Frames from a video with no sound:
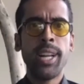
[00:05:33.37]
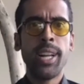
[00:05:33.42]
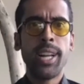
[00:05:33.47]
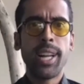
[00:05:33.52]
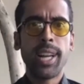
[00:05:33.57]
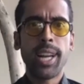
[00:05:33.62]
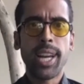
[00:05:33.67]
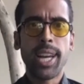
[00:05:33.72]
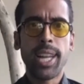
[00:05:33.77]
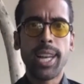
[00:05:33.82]

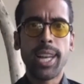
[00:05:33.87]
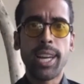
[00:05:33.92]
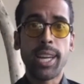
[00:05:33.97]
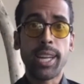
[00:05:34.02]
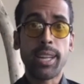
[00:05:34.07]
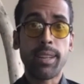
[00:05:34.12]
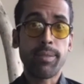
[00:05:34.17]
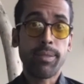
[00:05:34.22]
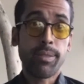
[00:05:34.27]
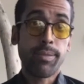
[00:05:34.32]
and I
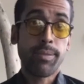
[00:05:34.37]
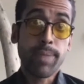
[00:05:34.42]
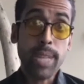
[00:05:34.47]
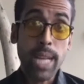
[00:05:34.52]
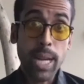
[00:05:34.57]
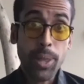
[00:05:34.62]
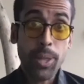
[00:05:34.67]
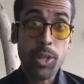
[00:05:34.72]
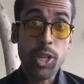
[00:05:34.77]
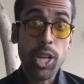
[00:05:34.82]

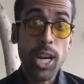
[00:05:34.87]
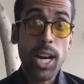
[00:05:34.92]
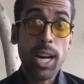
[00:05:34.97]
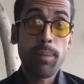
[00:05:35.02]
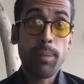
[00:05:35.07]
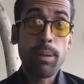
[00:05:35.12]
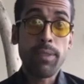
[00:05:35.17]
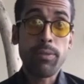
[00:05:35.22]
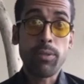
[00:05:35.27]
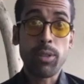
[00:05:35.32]
got the job
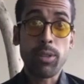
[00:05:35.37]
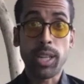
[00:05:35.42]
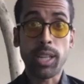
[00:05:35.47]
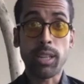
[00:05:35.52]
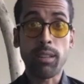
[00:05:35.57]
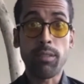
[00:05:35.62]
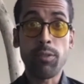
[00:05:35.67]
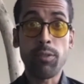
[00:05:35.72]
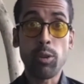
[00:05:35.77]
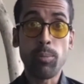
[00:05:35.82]
after like
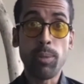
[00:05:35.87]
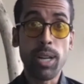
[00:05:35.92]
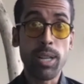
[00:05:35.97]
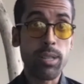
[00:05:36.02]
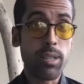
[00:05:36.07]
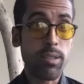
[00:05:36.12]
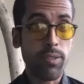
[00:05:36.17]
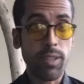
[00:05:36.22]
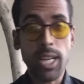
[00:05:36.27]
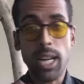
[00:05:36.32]
a few months
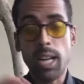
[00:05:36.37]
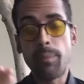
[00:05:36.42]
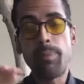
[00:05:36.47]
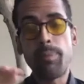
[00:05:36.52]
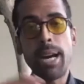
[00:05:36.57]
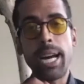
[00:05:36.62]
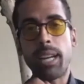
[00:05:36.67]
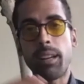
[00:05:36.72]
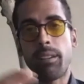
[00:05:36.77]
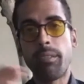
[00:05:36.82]
of kind of
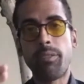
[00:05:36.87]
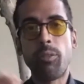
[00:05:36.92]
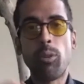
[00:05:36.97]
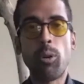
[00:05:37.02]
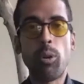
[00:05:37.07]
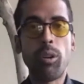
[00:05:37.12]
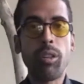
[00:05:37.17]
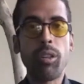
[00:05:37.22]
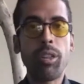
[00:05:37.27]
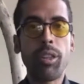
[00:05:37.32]
back and
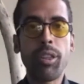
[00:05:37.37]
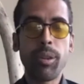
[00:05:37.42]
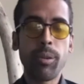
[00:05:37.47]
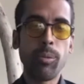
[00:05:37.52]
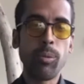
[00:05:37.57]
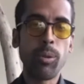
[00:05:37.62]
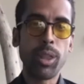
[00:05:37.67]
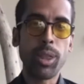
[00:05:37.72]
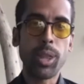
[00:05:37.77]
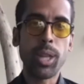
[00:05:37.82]
forth
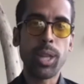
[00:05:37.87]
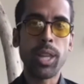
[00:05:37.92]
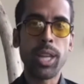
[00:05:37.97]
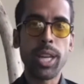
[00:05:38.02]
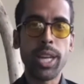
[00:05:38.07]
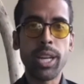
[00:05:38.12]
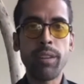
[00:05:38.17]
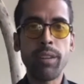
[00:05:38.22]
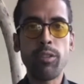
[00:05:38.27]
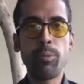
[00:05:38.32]
with the
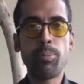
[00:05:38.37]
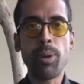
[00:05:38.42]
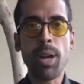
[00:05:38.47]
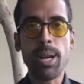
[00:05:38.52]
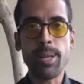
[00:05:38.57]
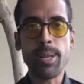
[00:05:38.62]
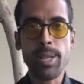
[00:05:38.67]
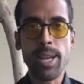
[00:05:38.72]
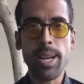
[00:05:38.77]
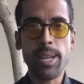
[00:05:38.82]
interview
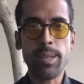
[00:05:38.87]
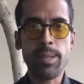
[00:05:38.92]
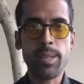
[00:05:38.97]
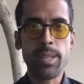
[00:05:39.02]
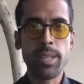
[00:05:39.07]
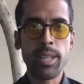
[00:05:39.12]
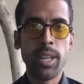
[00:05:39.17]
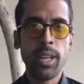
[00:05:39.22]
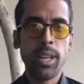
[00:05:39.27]
process.